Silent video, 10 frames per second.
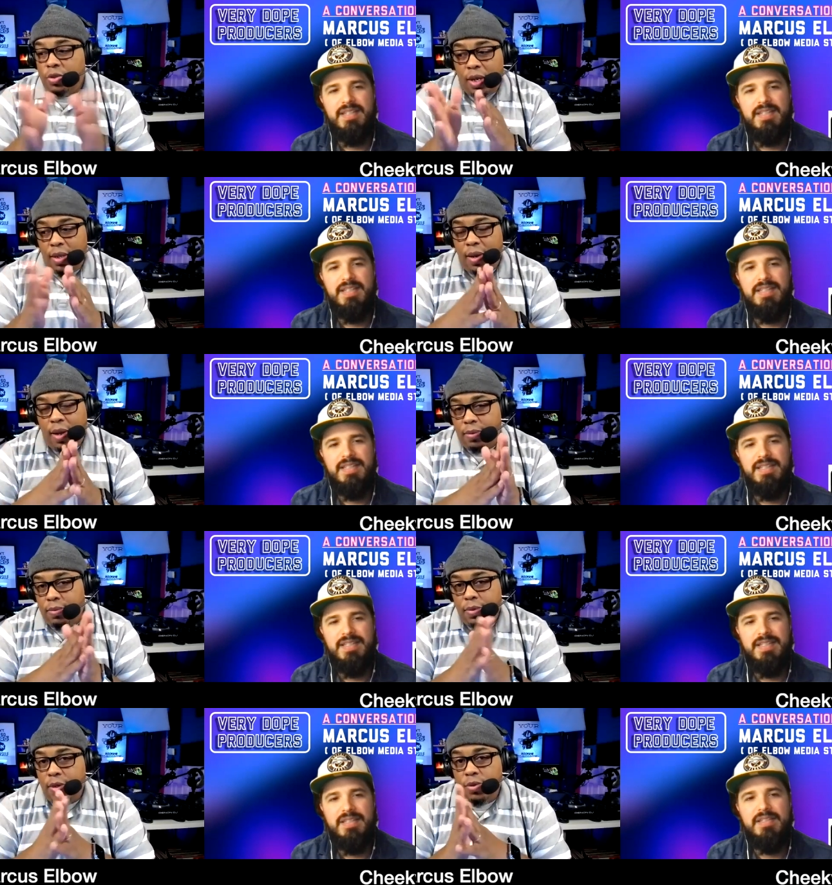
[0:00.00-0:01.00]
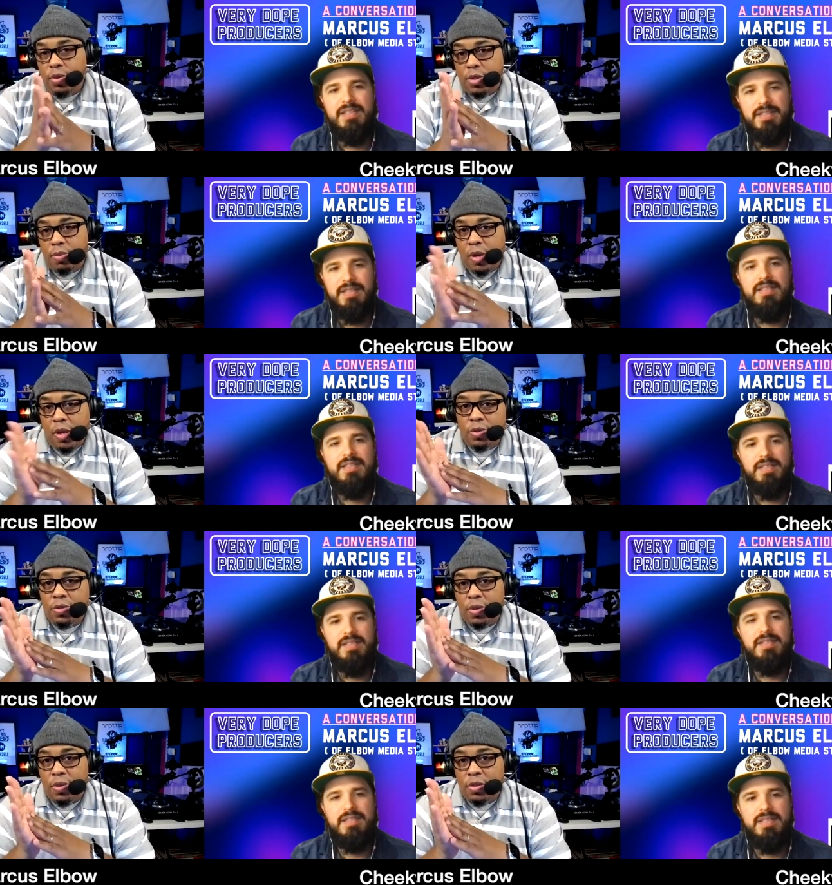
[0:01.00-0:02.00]
Speaker 1: you had to get out and do it somewhere else.
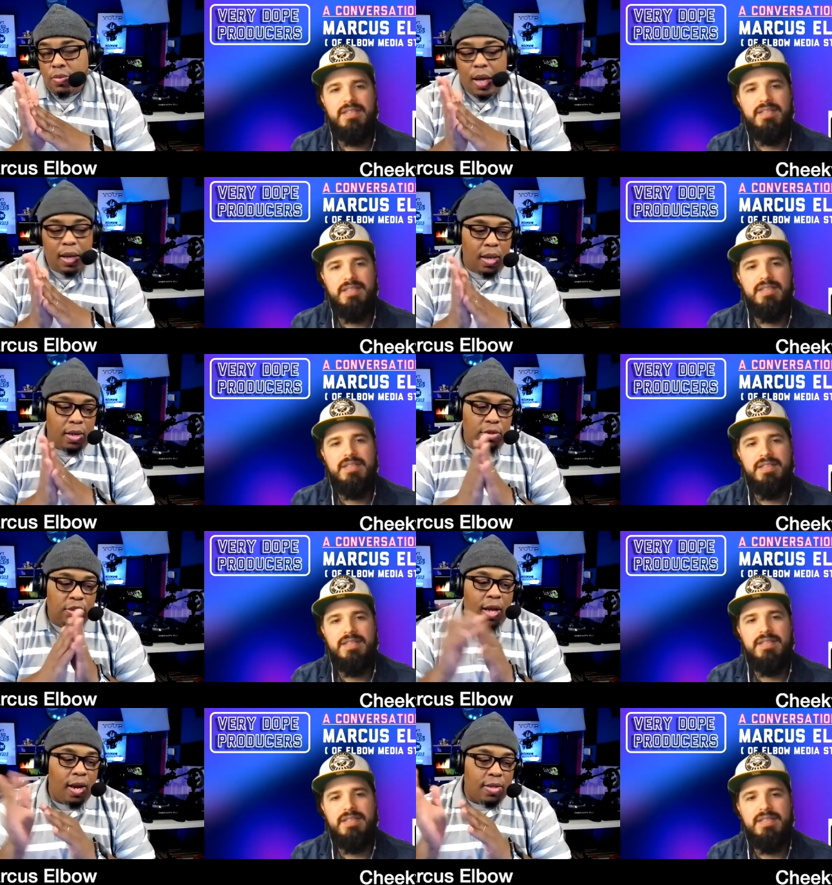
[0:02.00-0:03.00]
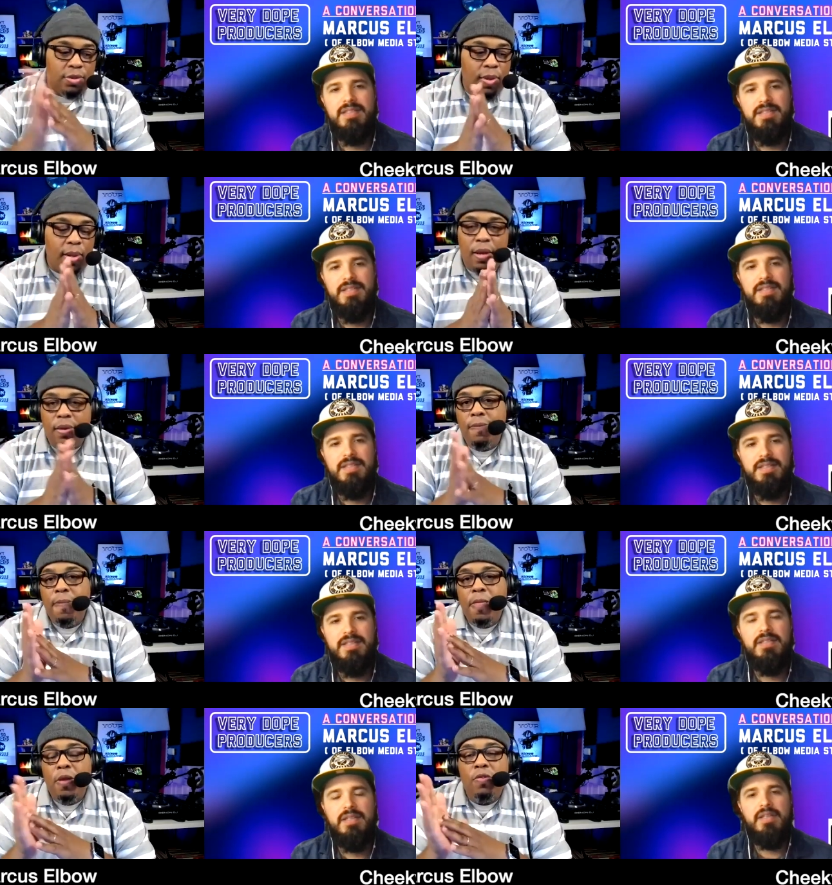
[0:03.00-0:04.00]
So that's why I kind of shout out to Atlanta.
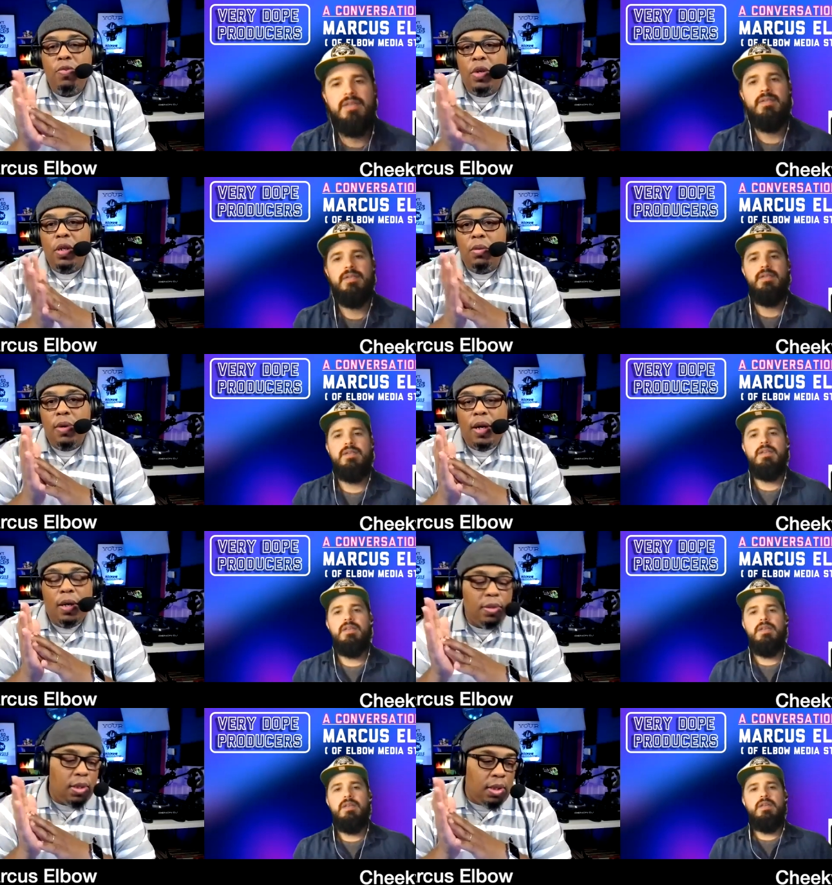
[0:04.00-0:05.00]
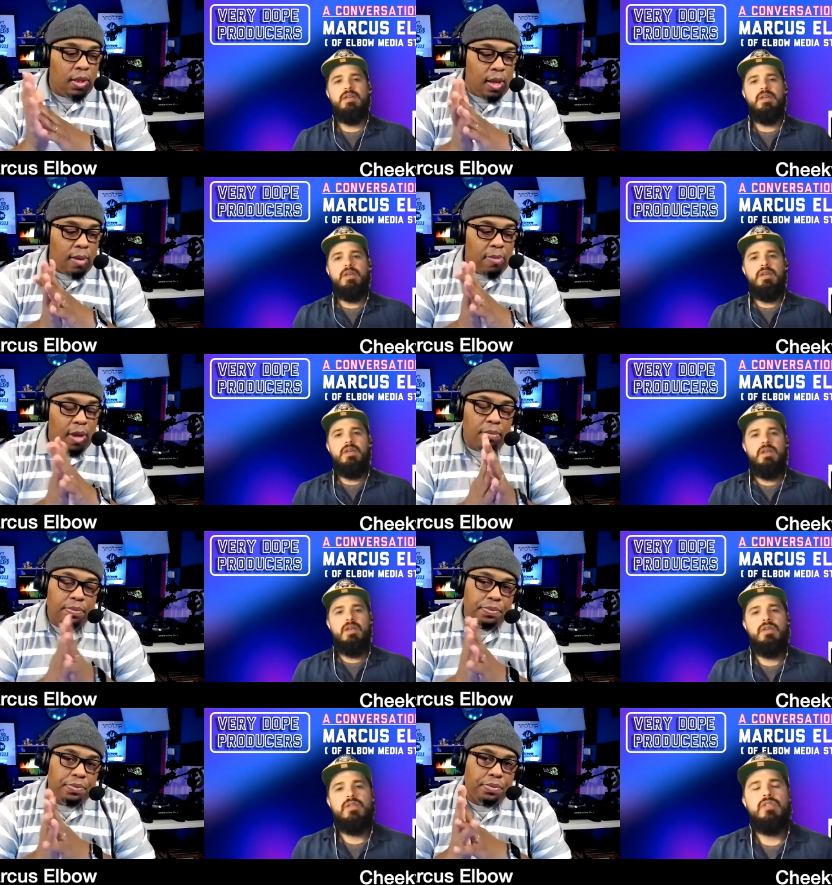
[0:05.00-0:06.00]
Yeah. wow, and then came back.
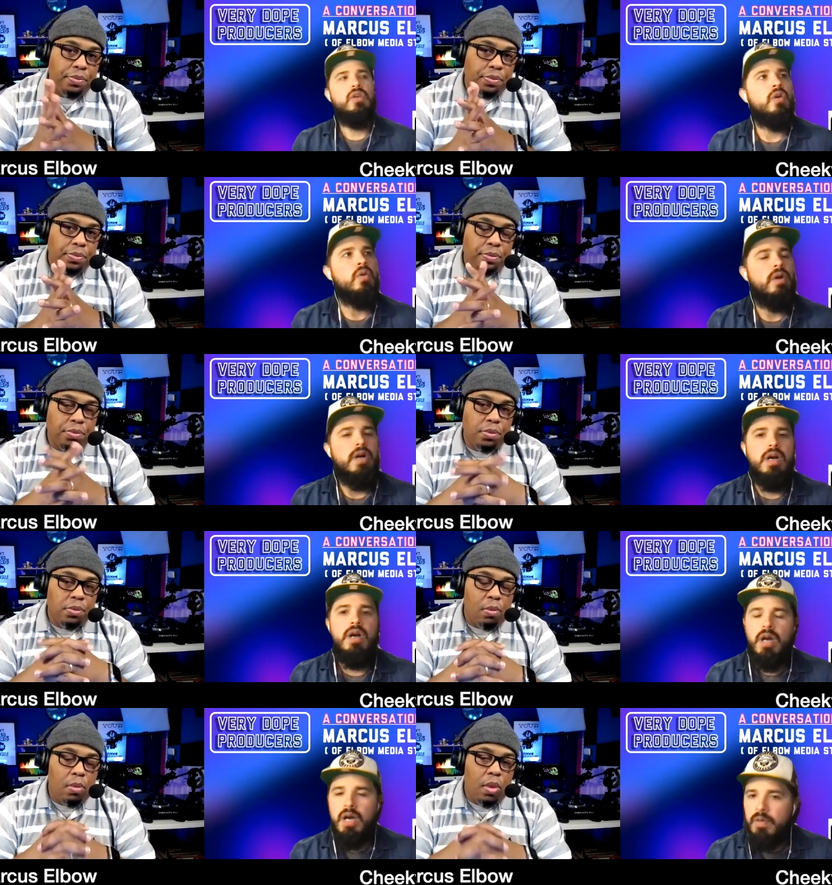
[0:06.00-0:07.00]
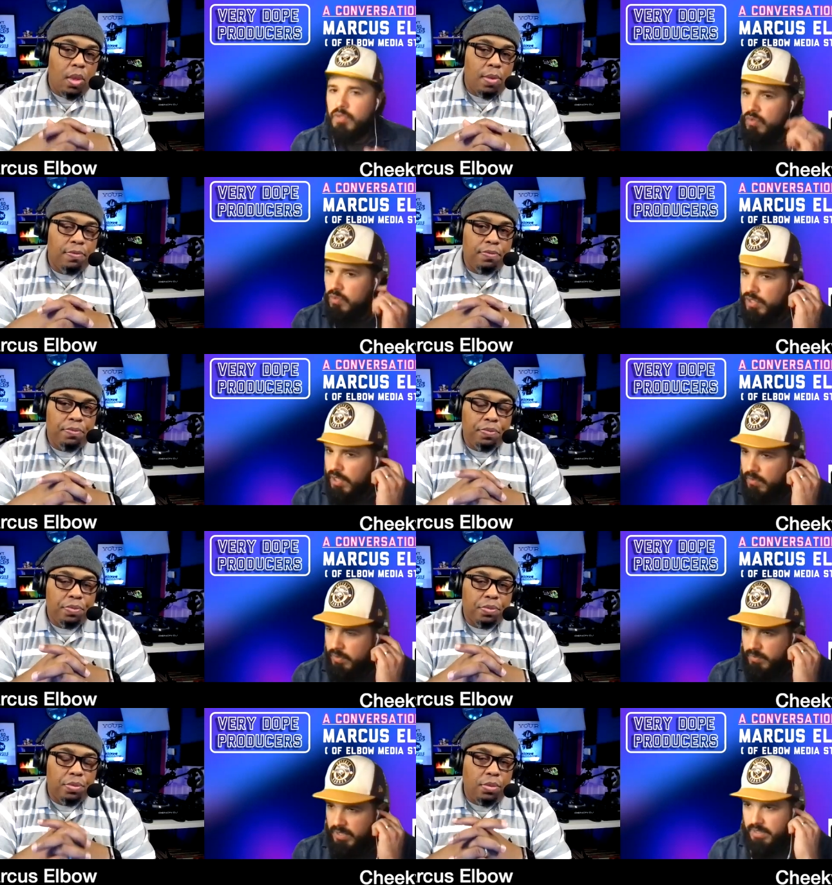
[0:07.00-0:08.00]
Speaker 2: So um, you shared
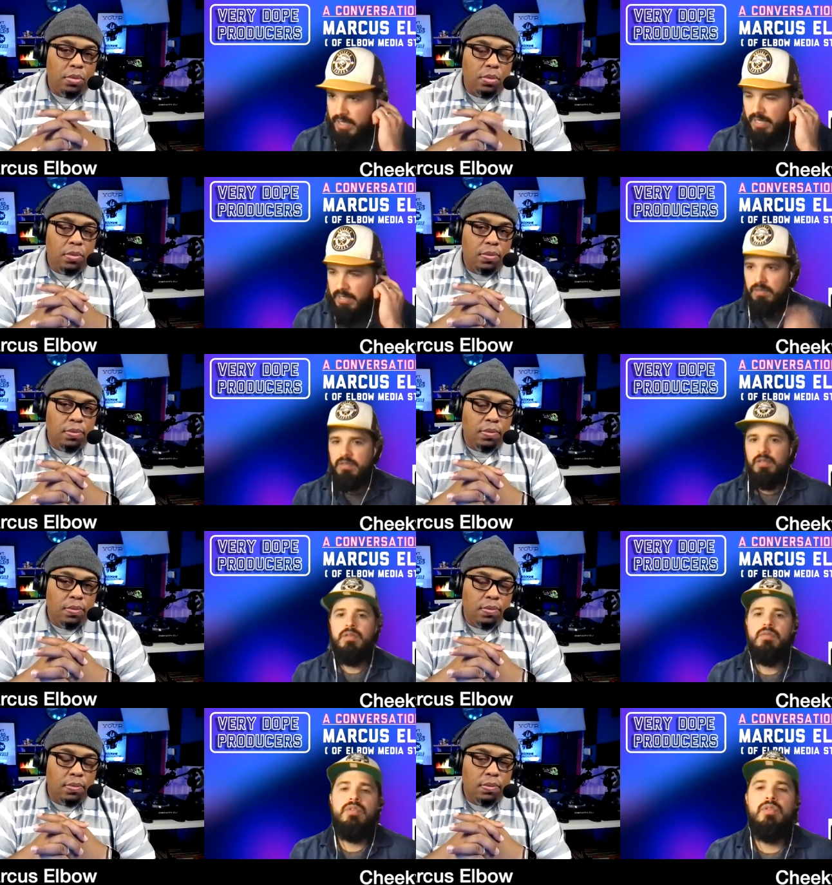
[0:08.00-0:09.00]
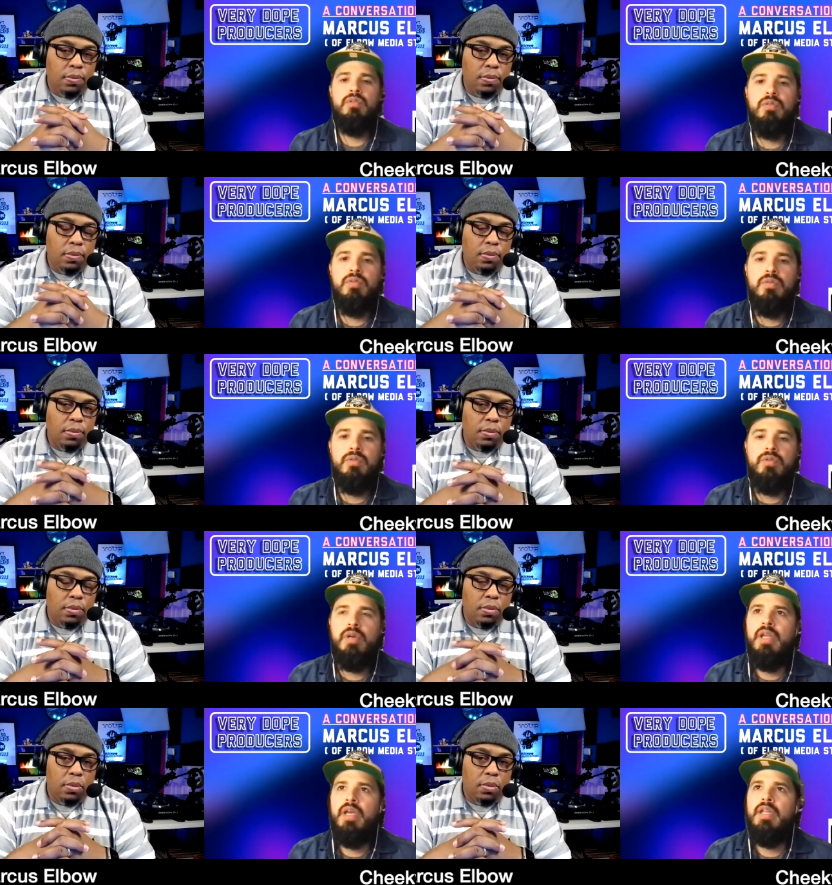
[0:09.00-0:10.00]
with me that you know you you
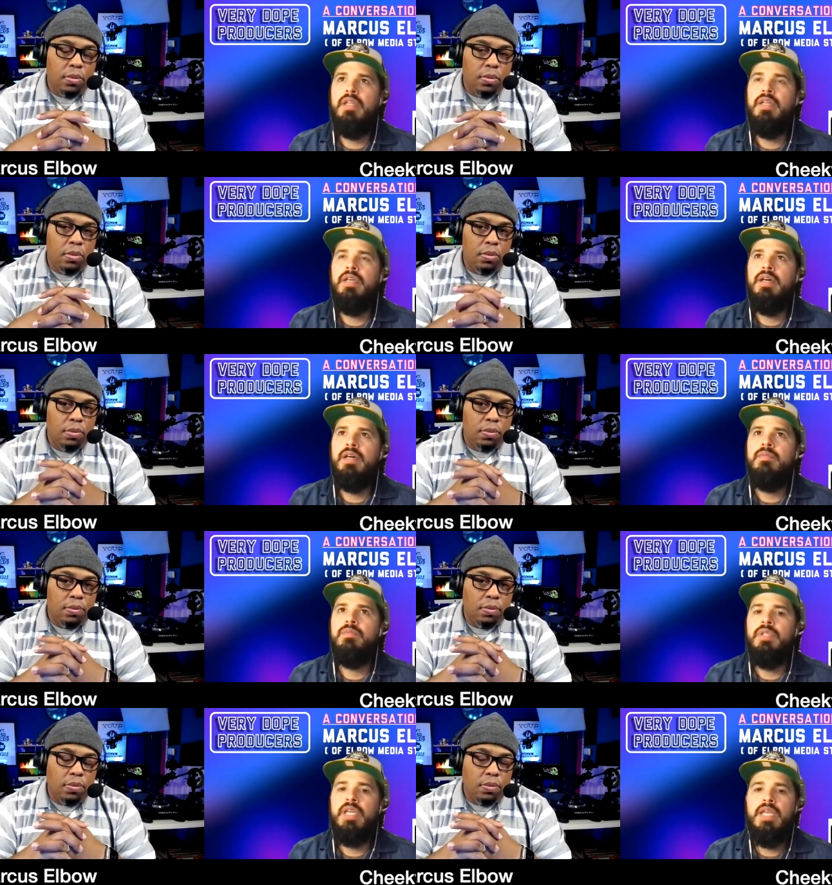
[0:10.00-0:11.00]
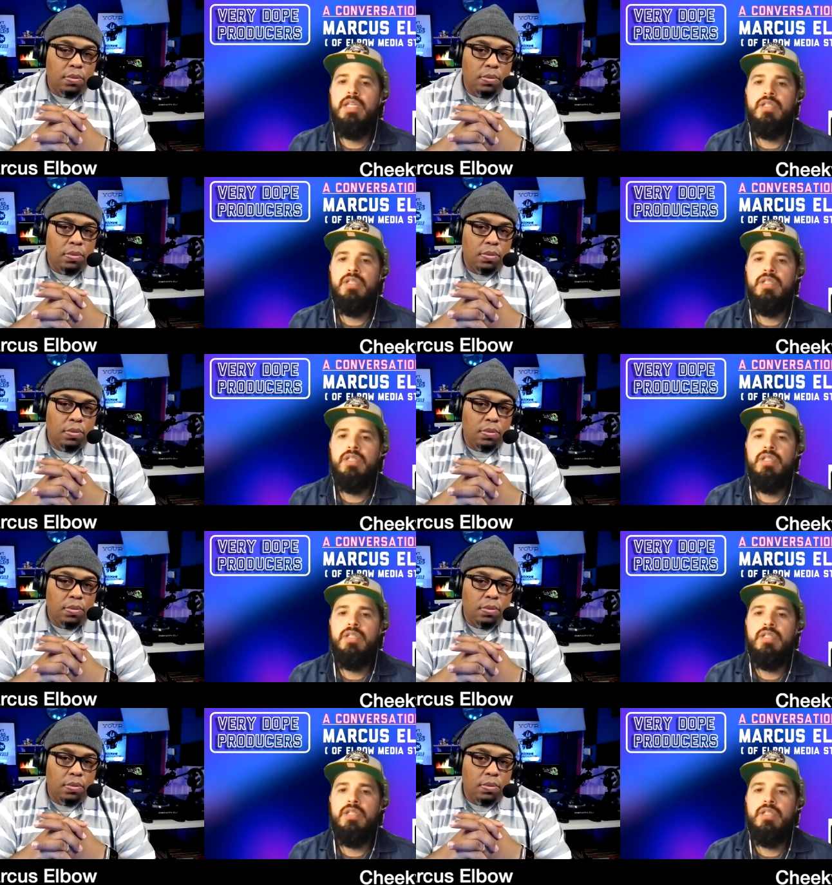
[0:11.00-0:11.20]
kind of had a um, like an eight